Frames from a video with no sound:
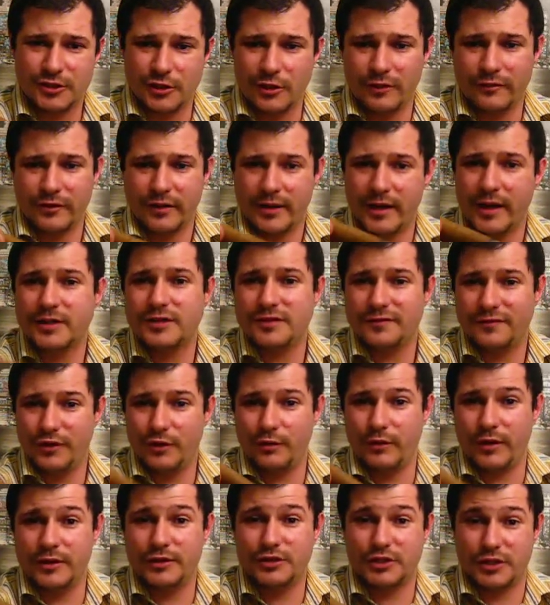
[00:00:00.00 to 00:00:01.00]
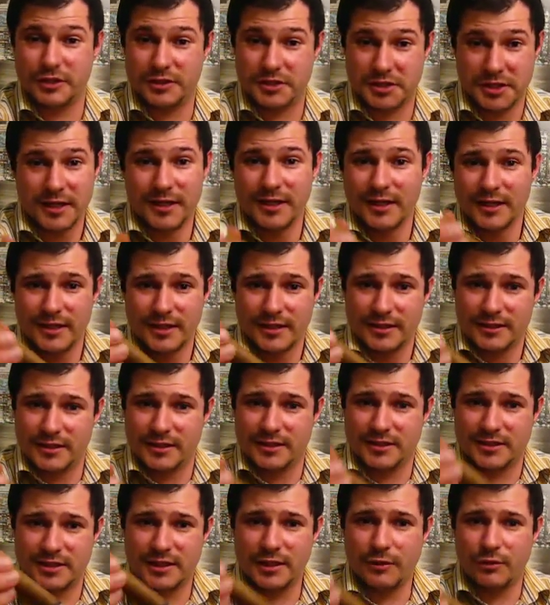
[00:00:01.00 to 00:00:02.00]
over the next few inches to
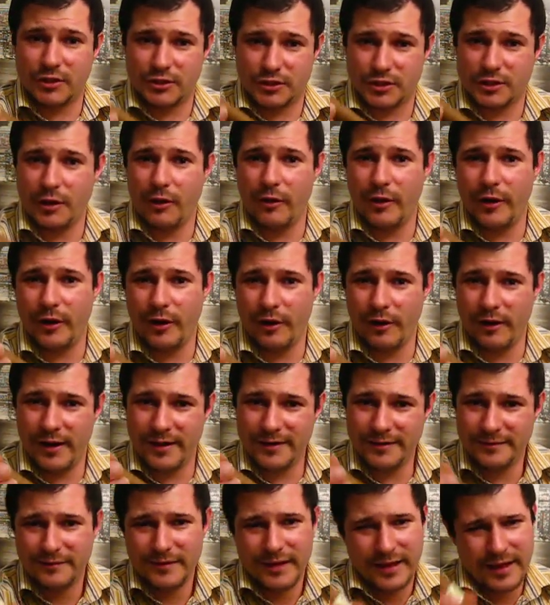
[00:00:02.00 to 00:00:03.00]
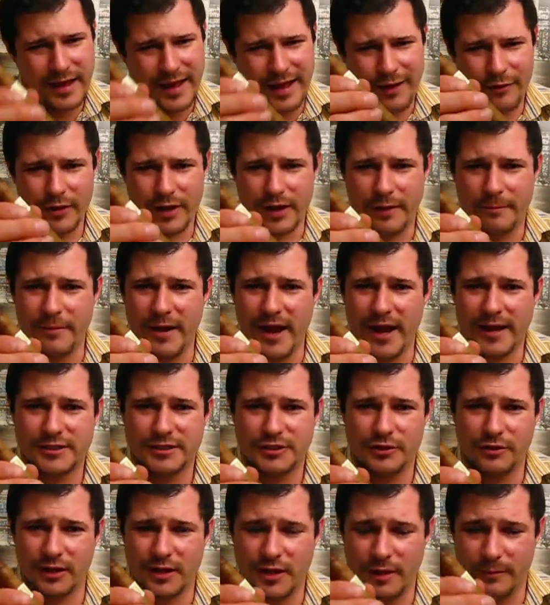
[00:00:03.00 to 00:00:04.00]
see what's going on. And we'll get back to
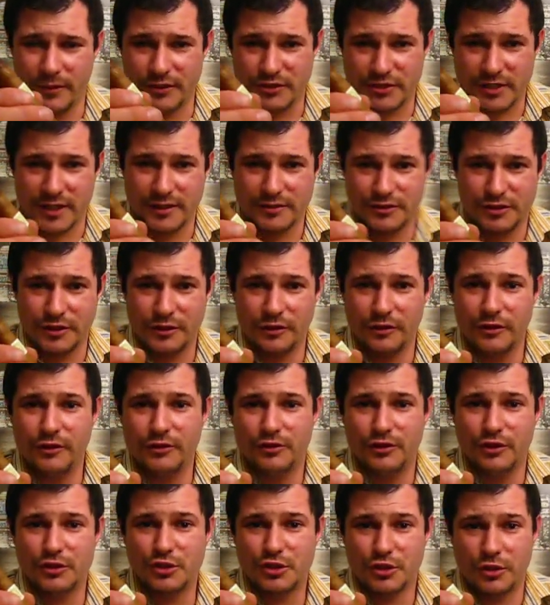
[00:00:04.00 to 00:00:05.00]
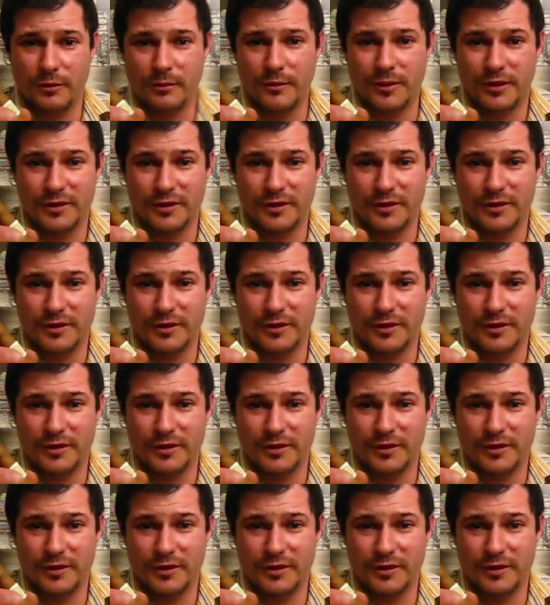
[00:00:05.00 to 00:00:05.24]
you in a couple seconds on your YouTube screen with